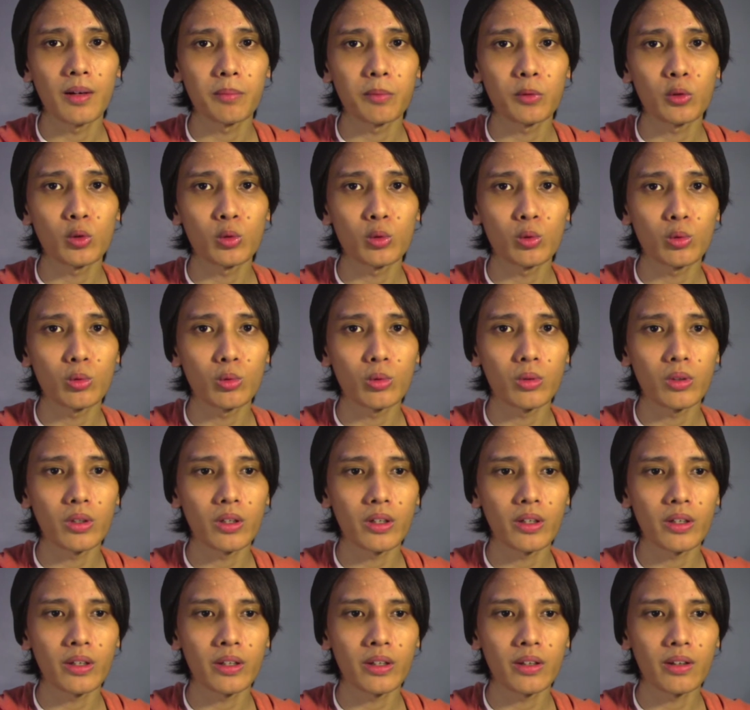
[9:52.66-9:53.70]

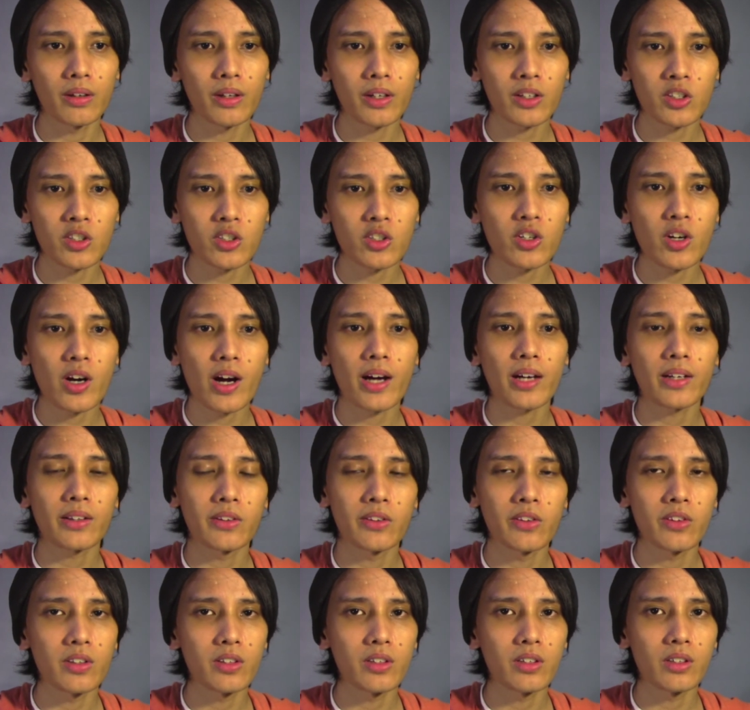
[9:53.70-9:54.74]
to extract
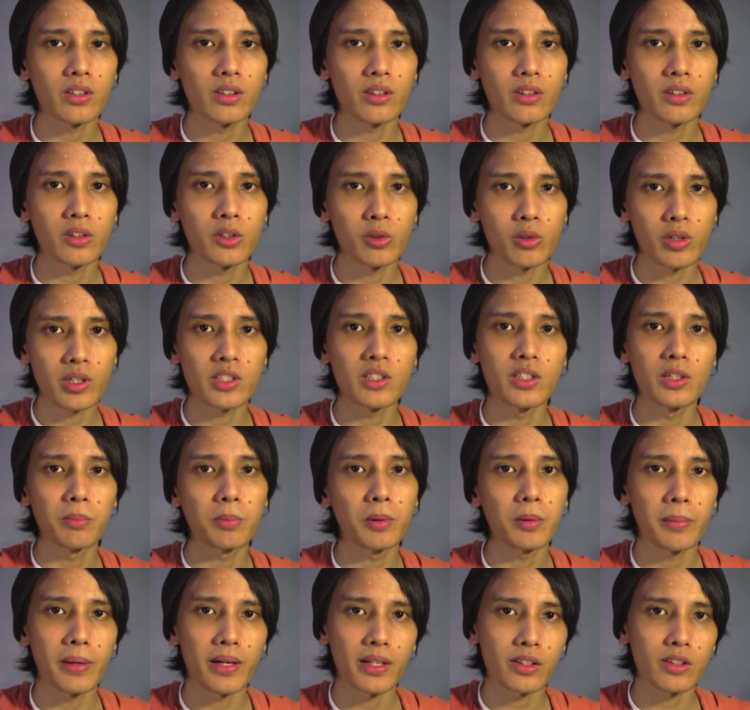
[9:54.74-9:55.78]
the US
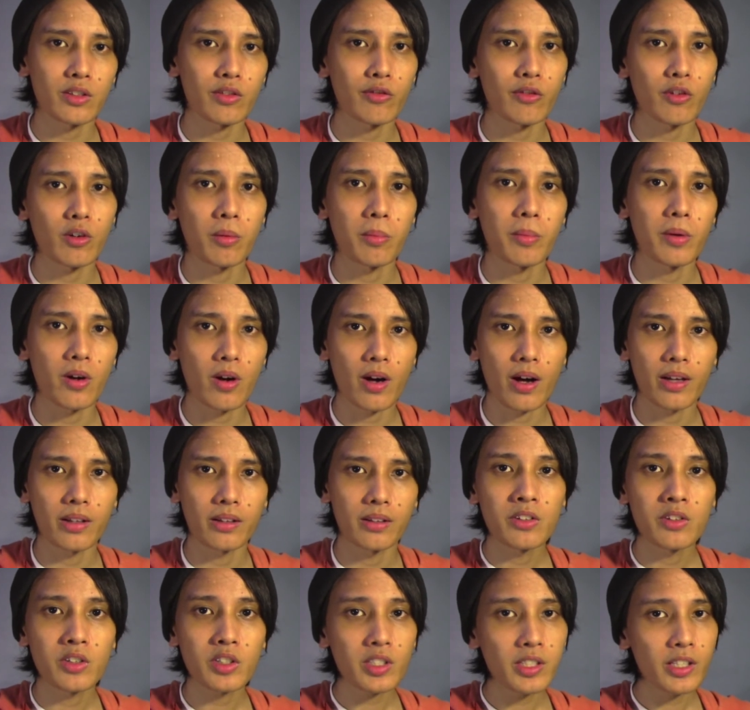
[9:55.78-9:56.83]
diplomats from
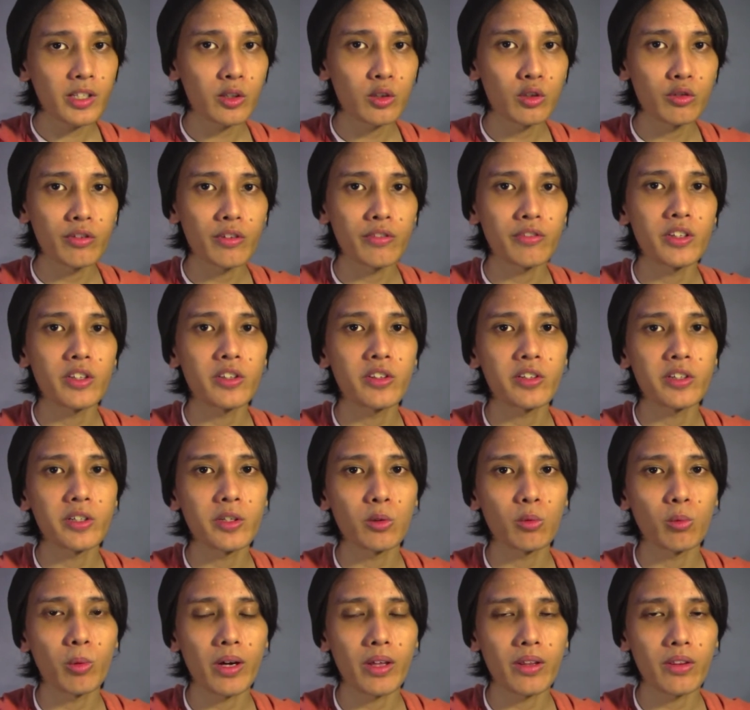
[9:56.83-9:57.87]
Iran. Just like Coup 53,
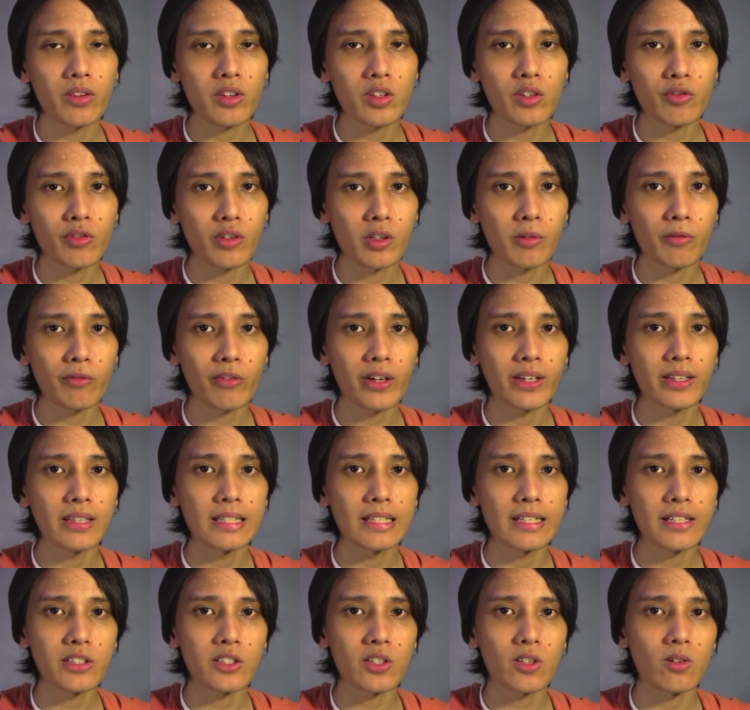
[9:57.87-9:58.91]
when this film finally
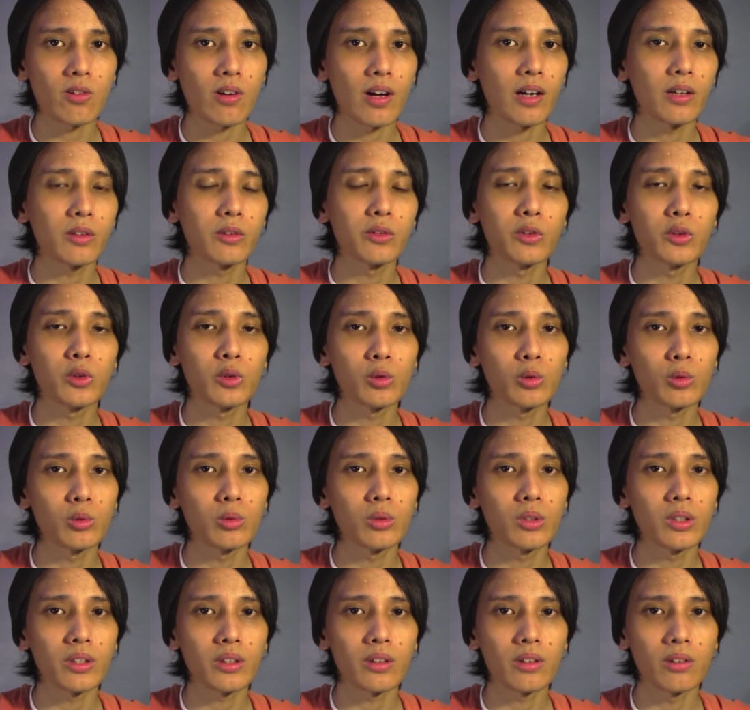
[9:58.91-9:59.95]
gets around
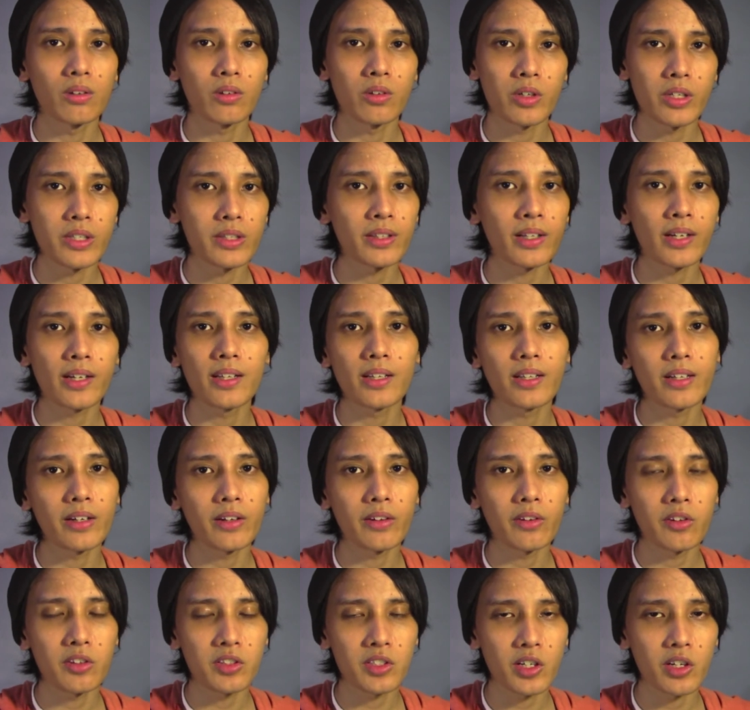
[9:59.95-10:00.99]
to
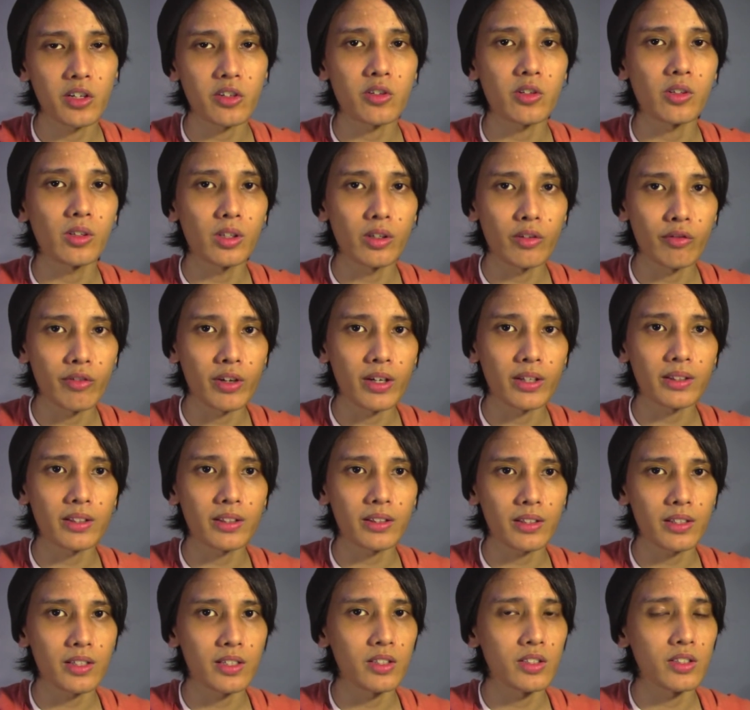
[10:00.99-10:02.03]
retelling the central event,
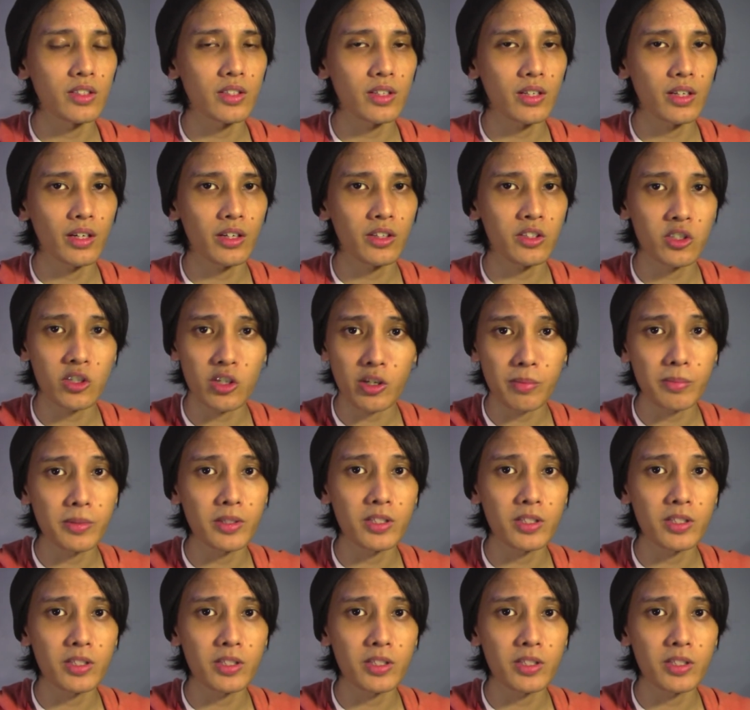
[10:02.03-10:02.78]
it is extremely